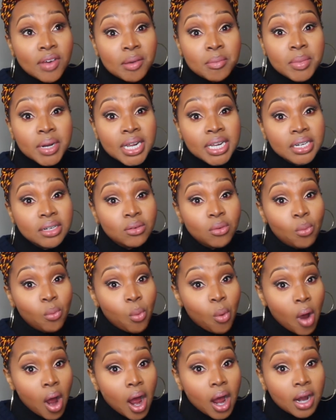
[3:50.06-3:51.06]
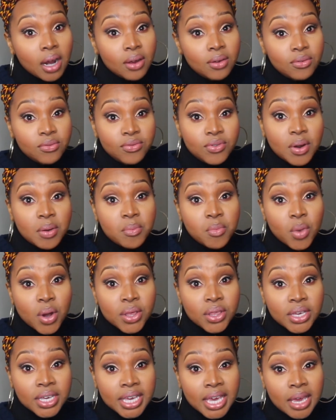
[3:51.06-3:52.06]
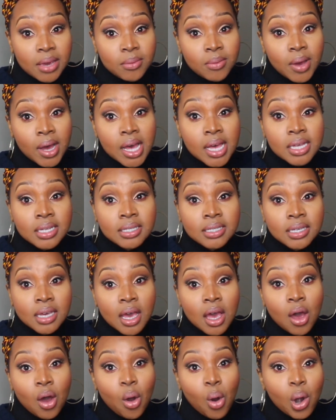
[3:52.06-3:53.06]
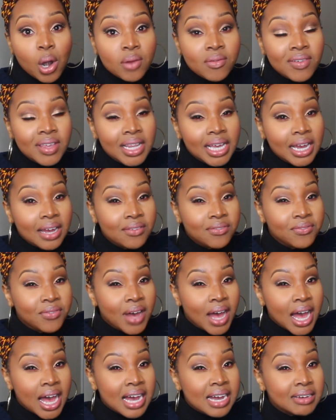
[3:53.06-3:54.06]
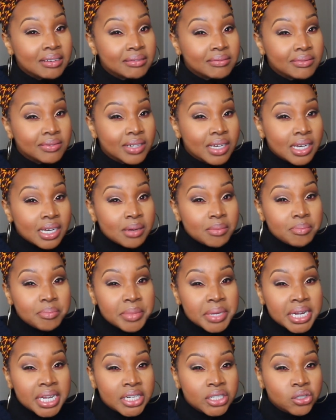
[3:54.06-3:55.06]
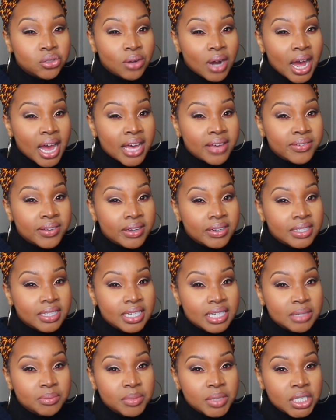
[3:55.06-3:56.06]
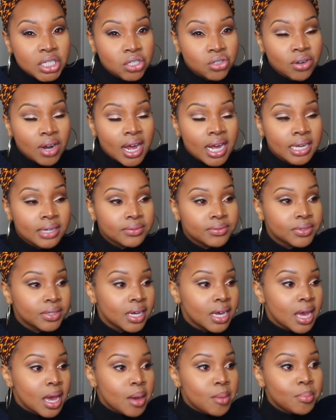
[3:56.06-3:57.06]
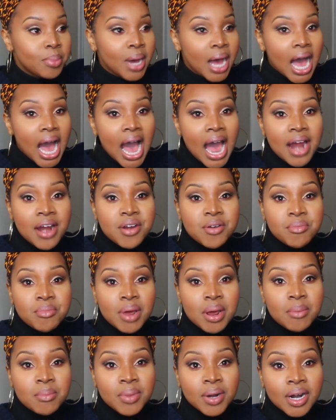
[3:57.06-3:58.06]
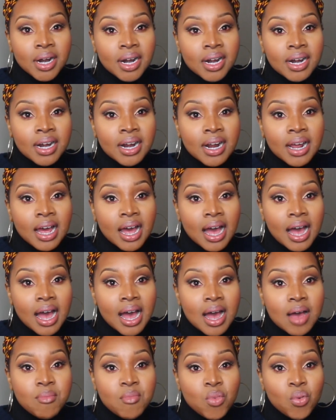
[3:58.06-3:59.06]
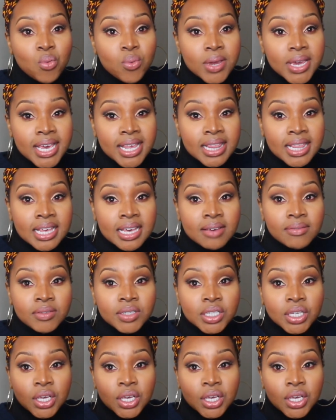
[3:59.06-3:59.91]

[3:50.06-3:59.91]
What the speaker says: minute walk from where the gate was, or even like a 5-minute drive, 5 to 6 minute drive. But I remember we lived